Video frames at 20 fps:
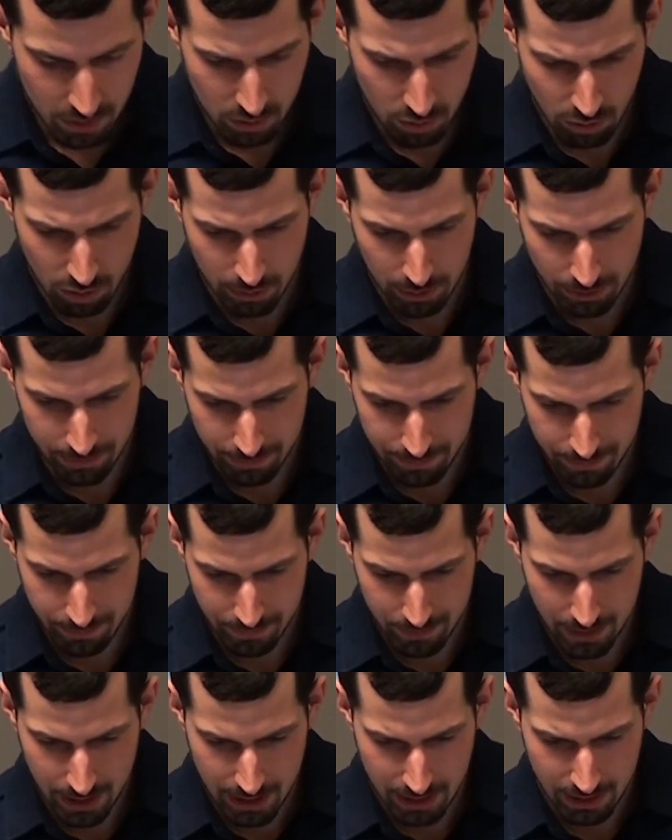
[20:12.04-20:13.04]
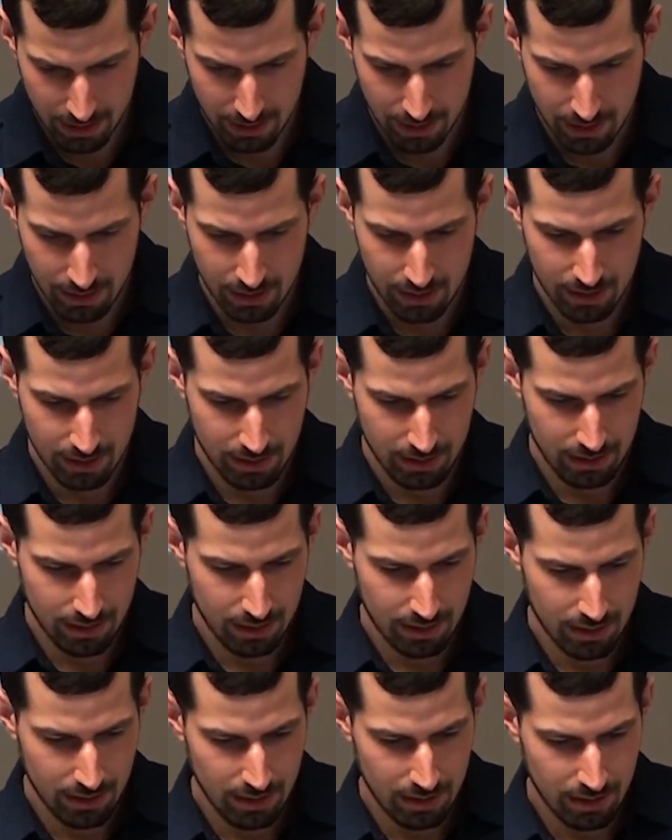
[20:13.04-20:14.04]
normal. Okay?
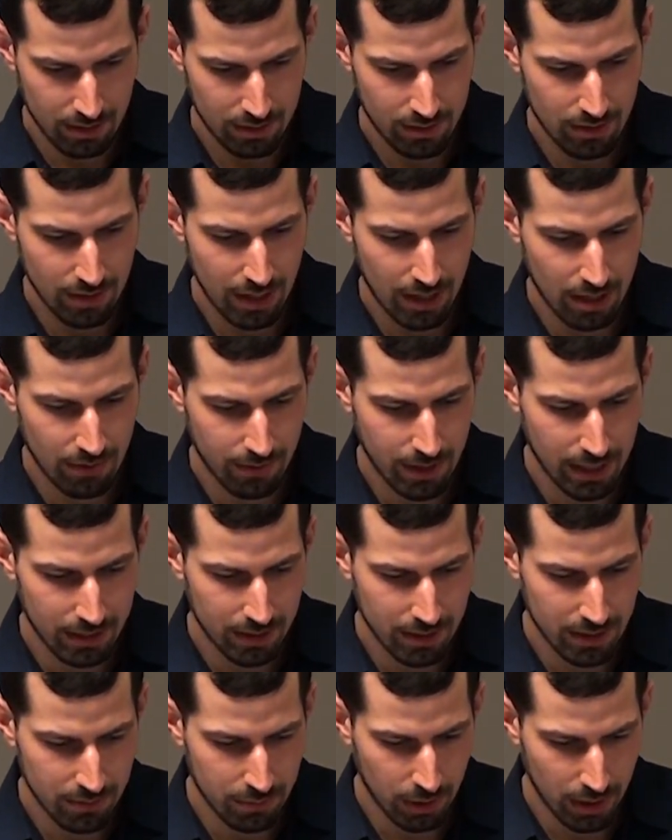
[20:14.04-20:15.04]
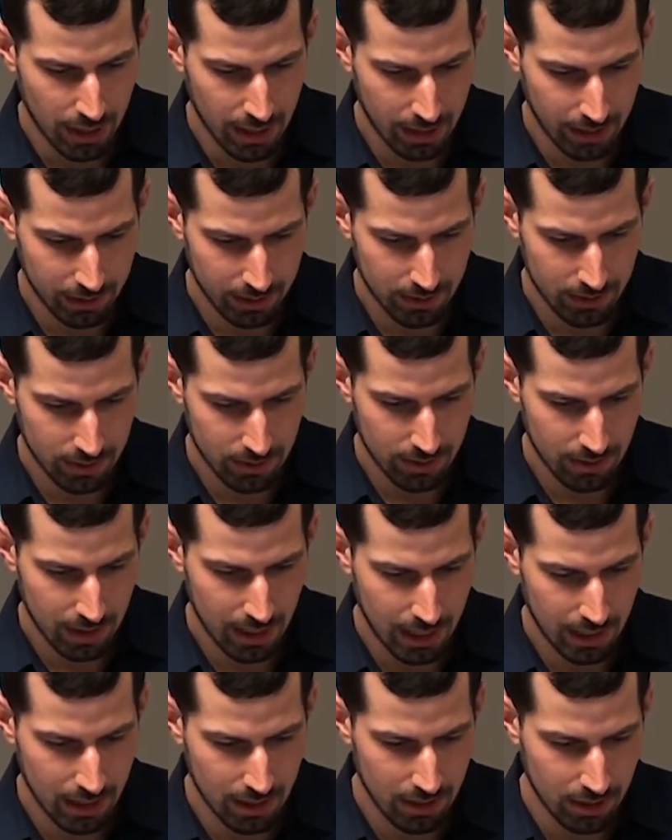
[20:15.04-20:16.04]
So now I've got these blocks.
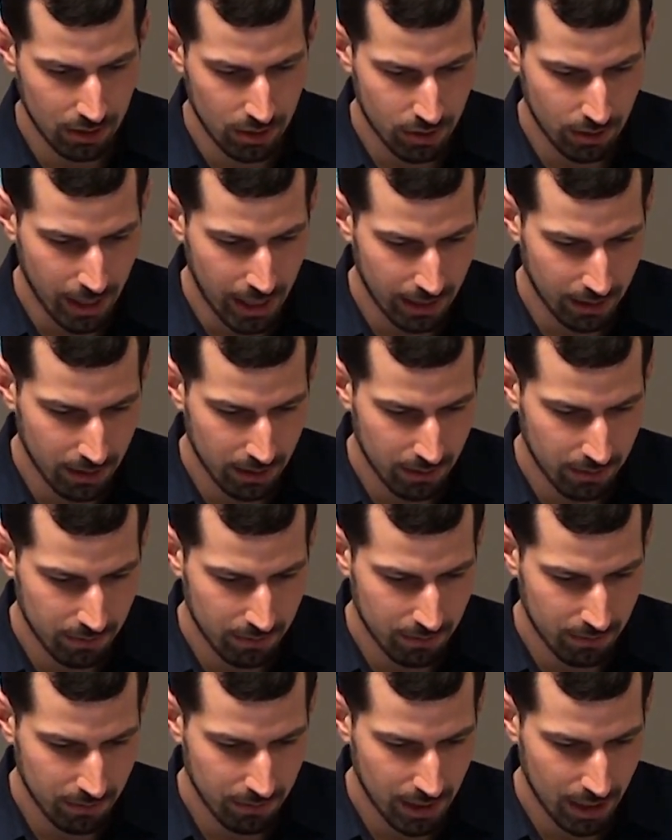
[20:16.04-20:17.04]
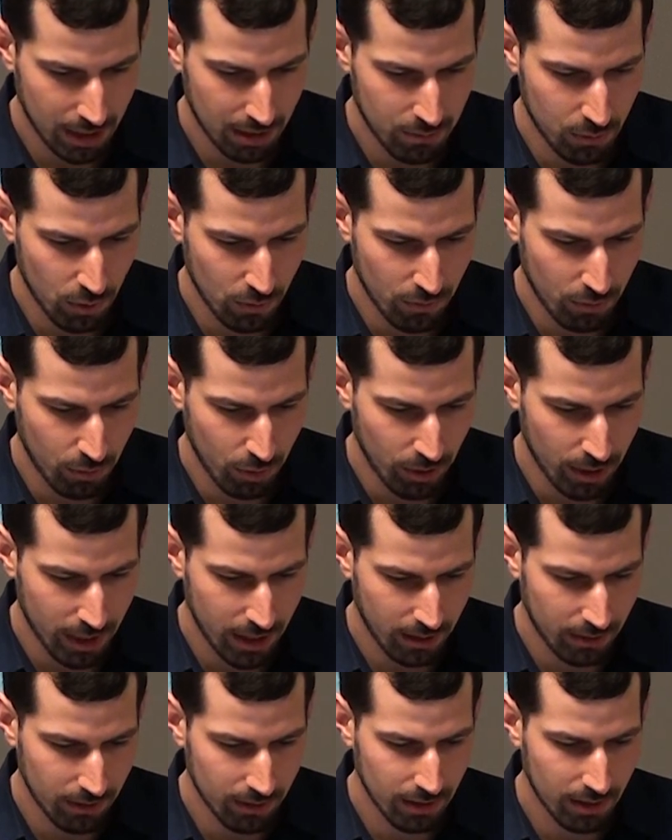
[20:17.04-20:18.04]
I can contract them. I can move them
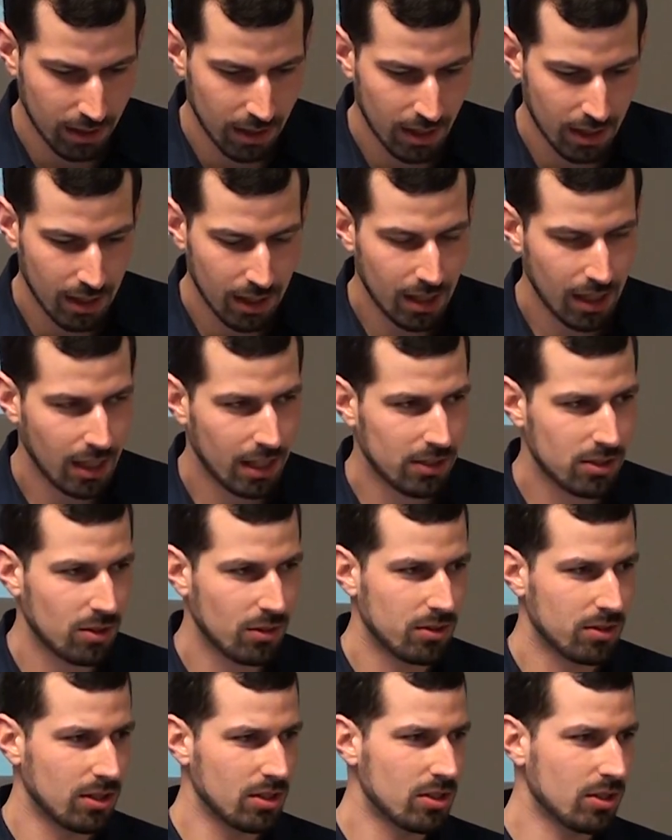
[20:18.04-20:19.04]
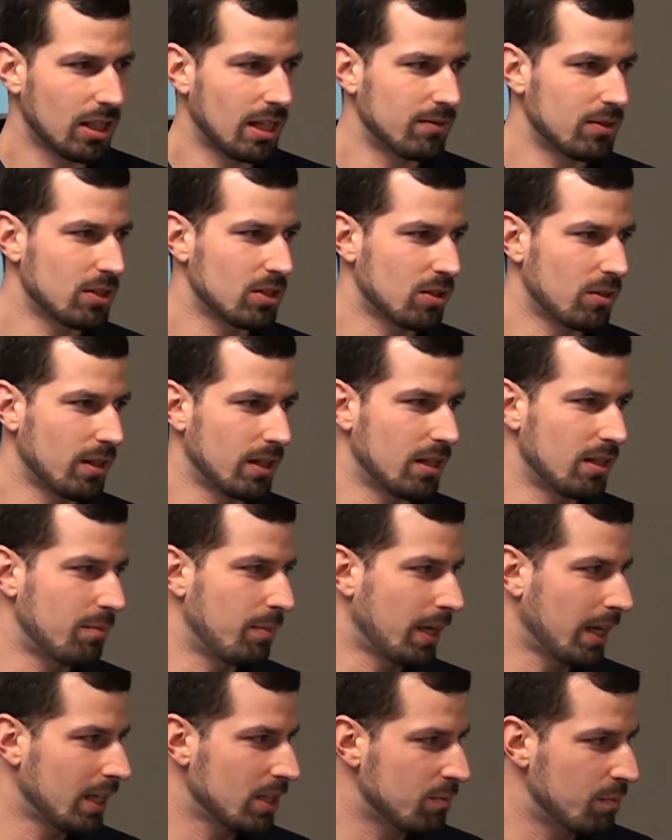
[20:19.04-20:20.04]
around. And so essentially I've just created a
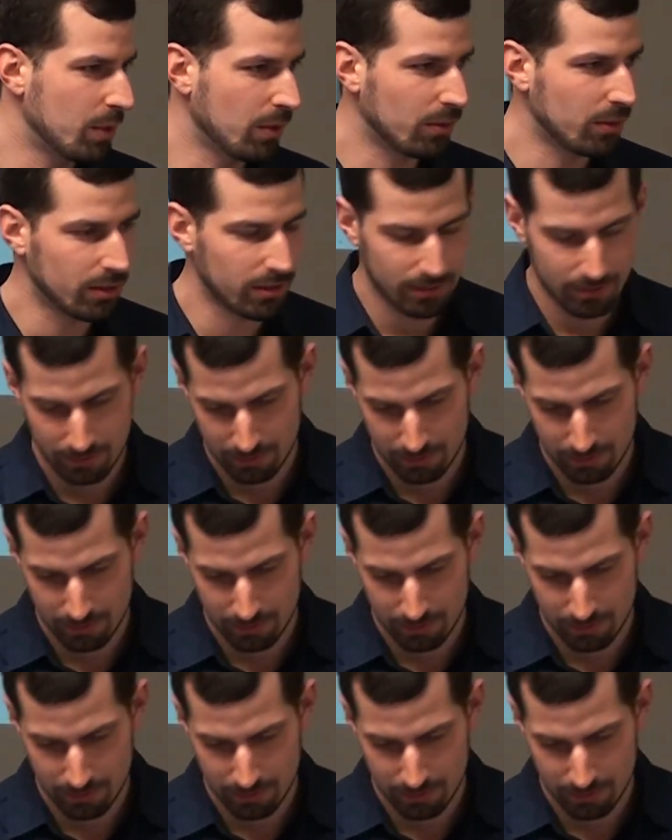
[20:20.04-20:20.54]
page builder.